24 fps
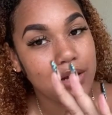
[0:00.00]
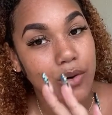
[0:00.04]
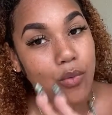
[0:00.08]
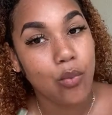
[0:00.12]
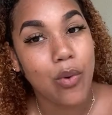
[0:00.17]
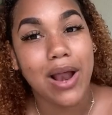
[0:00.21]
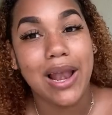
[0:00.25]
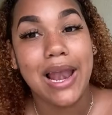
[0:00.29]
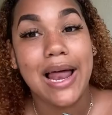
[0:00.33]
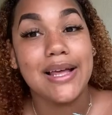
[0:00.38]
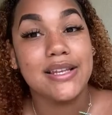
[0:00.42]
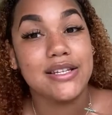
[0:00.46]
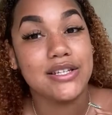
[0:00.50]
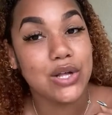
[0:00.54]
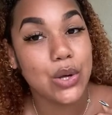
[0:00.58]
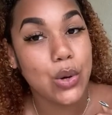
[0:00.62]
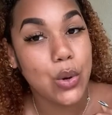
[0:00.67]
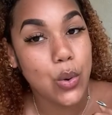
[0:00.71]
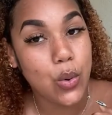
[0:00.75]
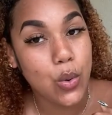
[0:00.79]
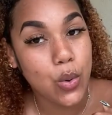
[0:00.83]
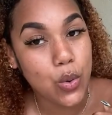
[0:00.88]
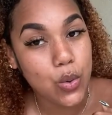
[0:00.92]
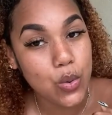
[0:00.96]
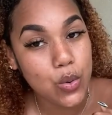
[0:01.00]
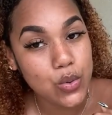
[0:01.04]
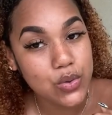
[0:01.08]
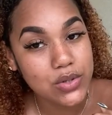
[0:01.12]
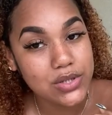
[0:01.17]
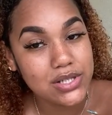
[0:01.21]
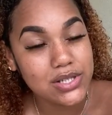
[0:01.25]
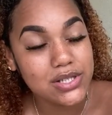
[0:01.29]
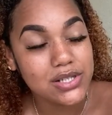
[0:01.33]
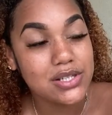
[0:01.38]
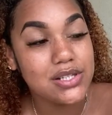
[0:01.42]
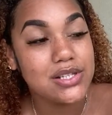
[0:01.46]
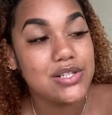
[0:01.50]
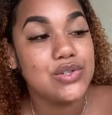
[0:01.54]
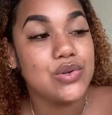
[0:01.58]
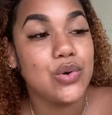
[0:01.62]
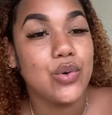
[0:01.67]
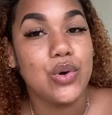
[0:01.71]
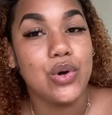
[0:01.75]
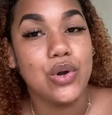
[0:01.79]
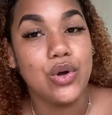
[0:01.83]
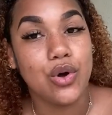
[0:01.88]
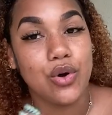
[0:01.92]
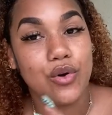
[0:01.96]
well, as the co-host, so
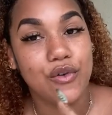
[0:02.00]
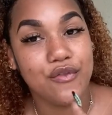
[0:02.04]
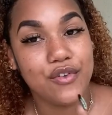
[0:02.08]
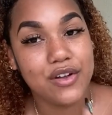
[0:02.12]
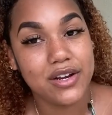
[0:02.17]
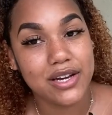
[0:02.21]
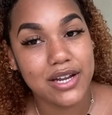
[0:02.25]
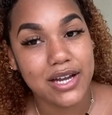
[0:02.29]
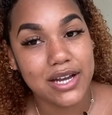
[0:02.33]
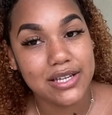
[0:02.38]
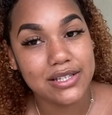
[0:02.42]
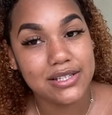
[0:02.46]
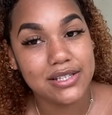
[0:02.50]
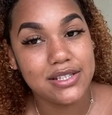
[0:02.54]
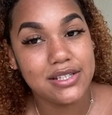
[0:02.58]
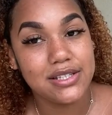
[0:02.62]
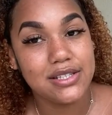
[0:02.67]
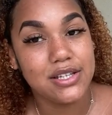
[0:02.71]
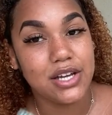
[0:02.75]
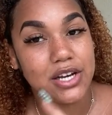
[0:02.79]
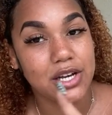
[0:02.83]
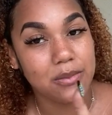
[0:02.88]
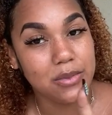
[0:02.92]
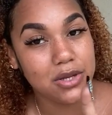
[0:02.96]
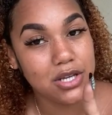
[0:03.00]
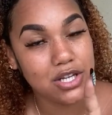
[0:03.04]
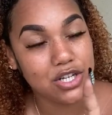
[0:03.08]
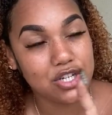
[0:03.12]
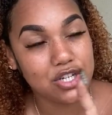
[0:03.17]
look out for that. It's gonna be